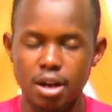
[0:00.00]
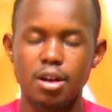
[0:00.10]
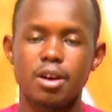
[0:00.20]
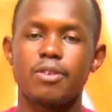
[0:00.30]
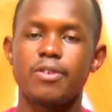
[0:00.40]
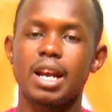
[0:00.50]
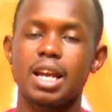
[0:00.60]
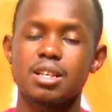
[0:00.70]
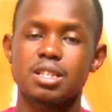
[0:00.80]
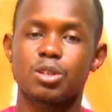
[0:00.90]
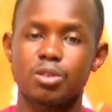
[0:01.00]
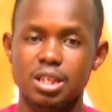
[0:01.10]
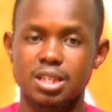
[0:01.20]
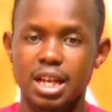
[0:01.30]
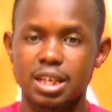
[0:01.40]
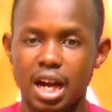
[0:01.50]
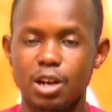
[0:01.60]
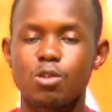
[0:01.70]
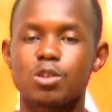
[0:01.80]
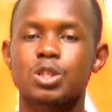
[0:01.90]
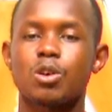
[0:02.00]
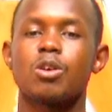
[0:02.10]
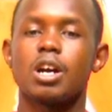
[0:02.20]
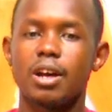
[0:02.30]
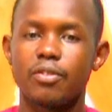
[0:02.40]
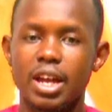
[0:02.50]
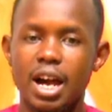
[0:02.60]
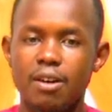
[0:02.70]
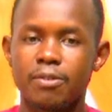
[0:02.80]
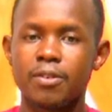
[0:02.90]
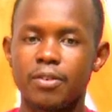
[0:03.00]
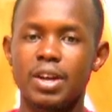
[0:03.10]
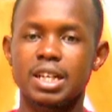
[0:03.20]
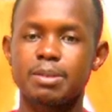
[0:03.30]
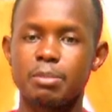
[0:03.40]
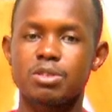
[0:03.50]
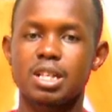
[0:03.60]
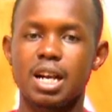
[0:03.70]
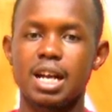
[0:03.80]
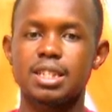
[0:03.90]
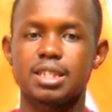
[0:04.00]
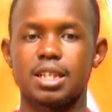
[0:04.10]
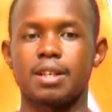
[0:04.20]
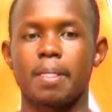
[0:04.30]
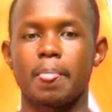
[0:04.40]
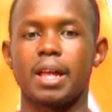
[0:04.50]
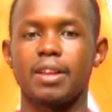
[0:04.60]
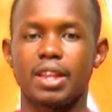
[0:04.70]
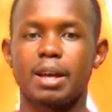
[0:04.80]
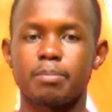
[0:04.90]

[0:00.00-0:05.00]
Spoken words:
very easy to recite, and also they have that musicality in them.